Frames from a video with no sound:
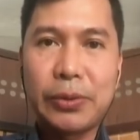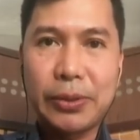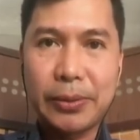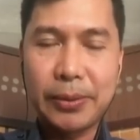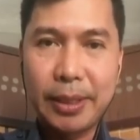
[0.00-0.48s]

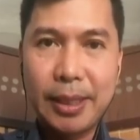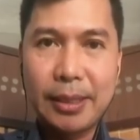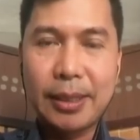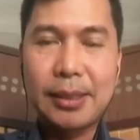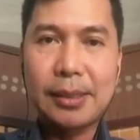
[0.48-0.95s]
So
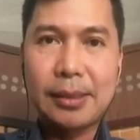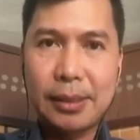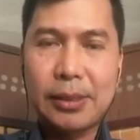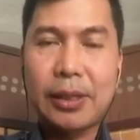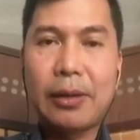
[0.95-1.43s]
that's
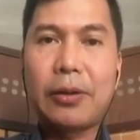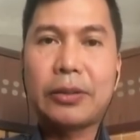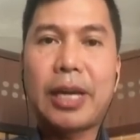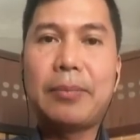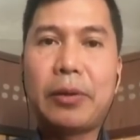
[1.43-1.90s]
a
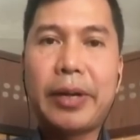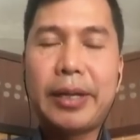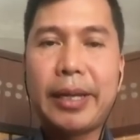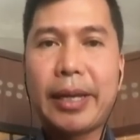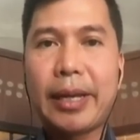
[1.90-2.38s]
long time
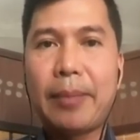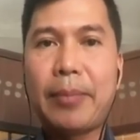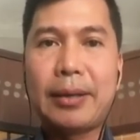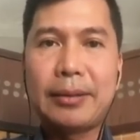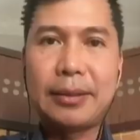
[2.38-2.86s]
already, a
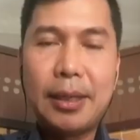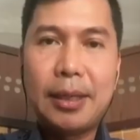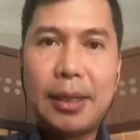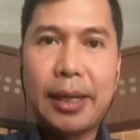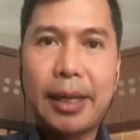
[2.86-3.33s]
month,
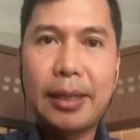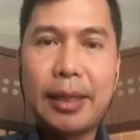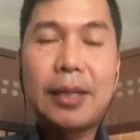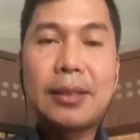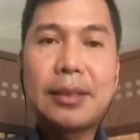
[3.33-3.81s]
no,
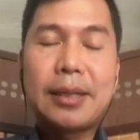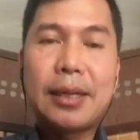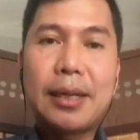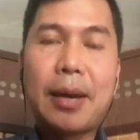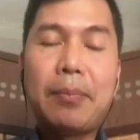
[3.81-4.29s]
and
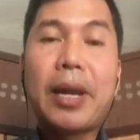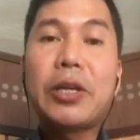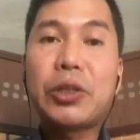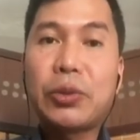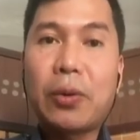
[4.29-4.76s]
that
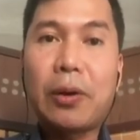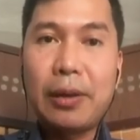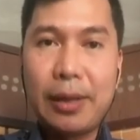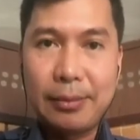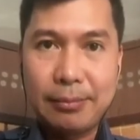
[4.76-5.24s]
applies to all